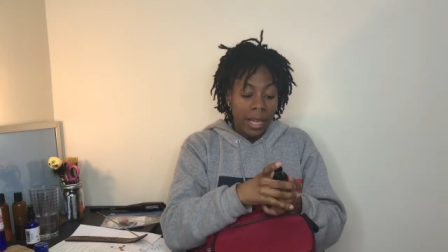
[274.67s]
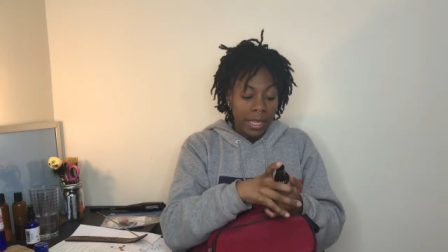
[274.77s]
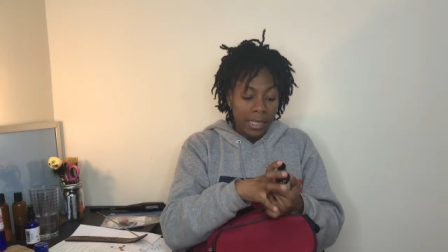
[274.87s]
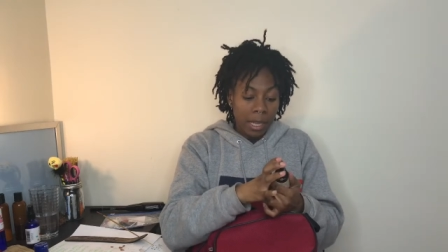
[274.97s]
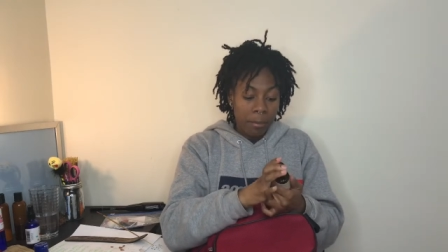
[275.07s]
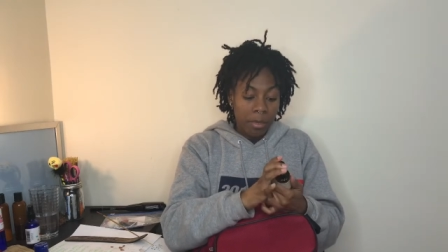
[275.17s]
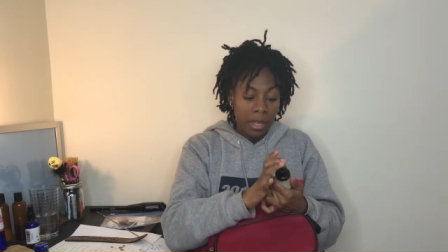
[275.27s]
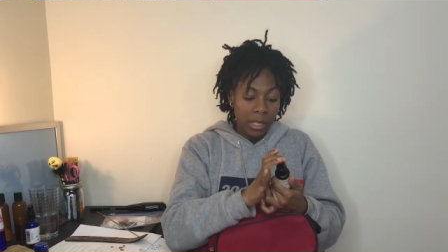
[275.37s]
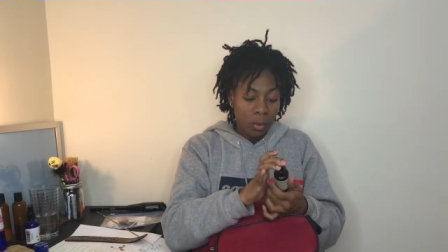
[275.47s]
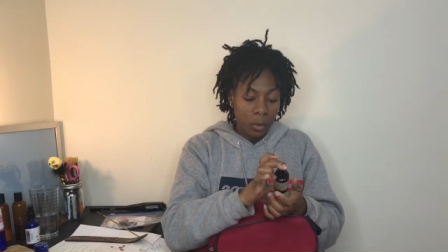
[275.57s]
except
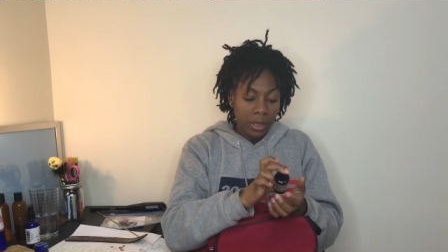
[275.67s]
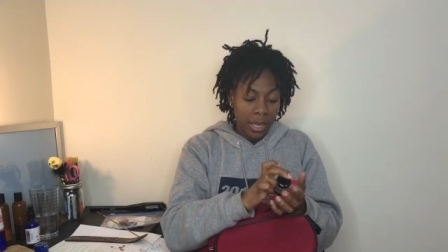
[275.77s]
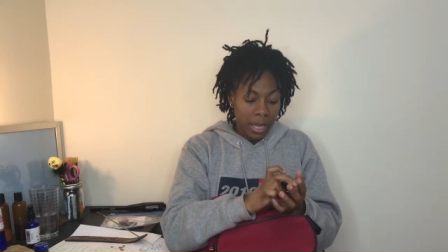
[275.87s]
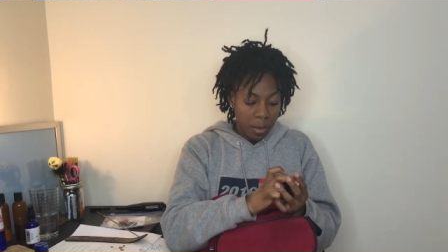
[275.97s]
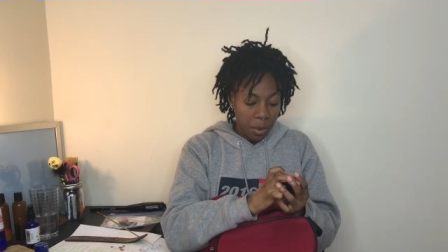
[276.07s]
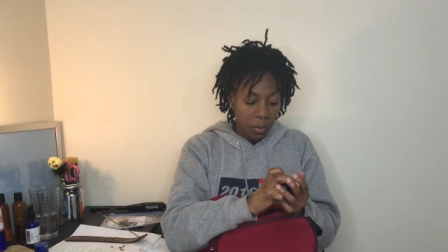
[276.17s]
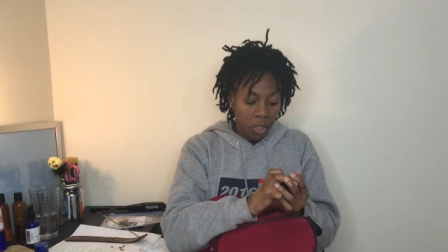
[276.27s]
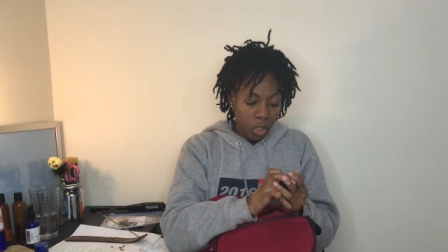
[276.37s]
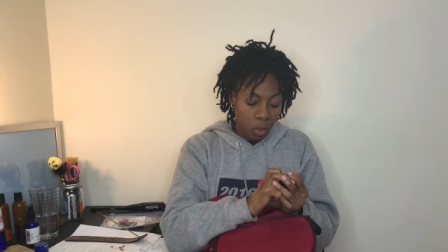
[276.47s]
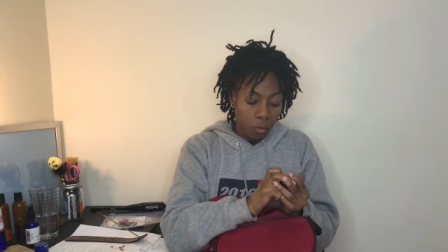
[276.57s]
this one, they came out
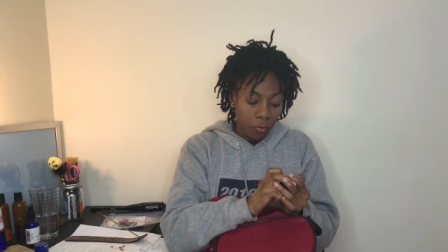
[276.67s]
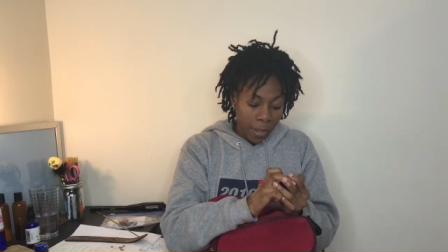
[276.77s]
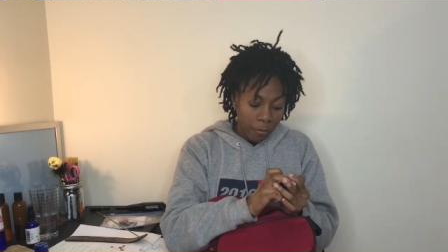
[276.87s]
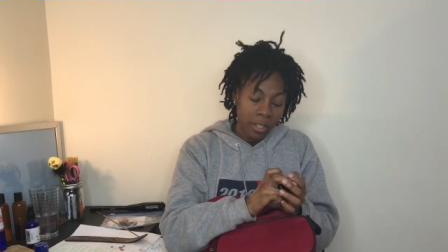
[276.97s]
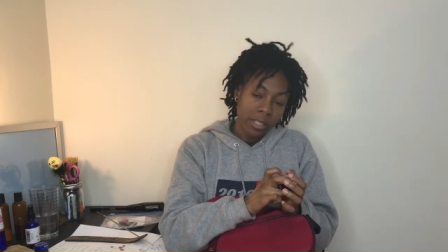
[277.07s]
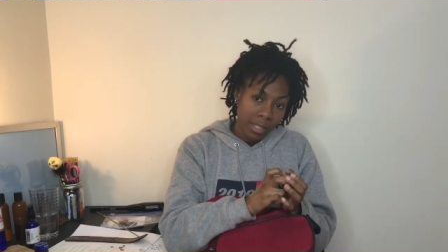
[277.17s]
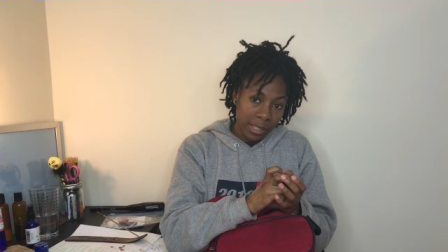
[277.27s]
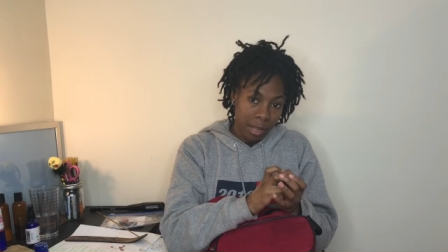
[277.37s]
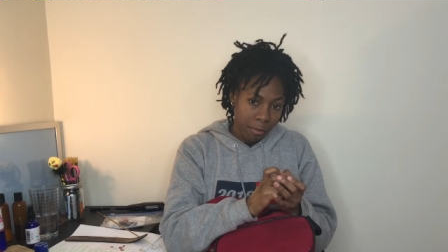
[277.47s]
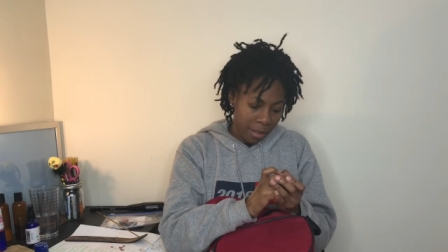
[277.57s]
with a new flavor
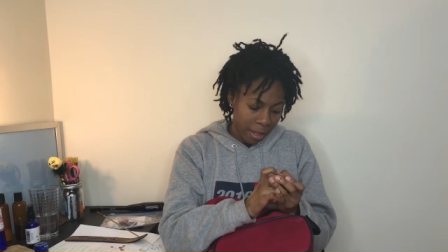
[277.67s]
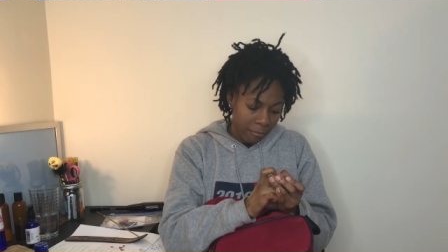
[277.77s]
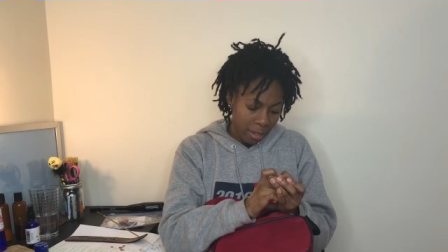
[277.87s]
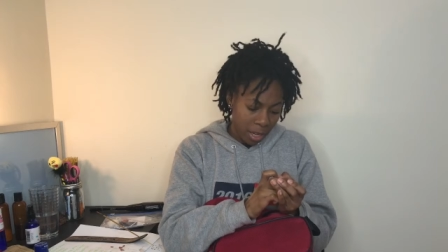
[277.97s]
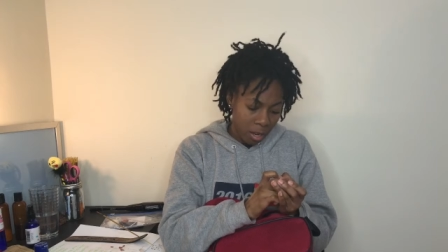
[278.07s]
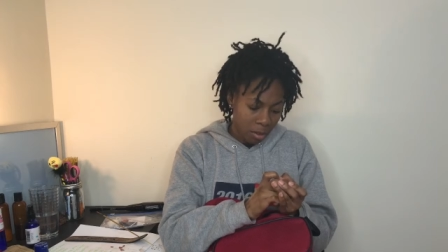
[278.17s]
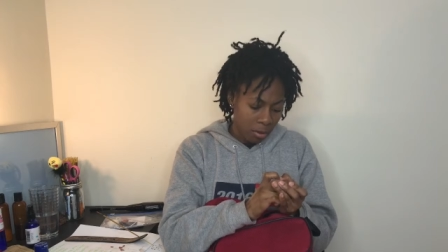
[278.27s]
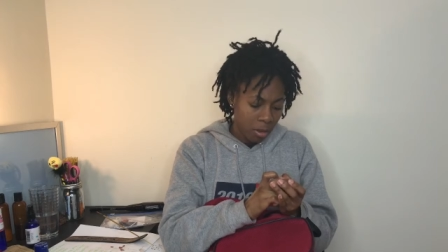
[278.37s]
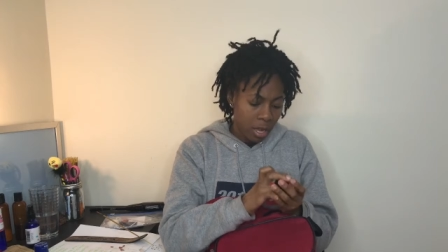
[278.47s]
since I made that video.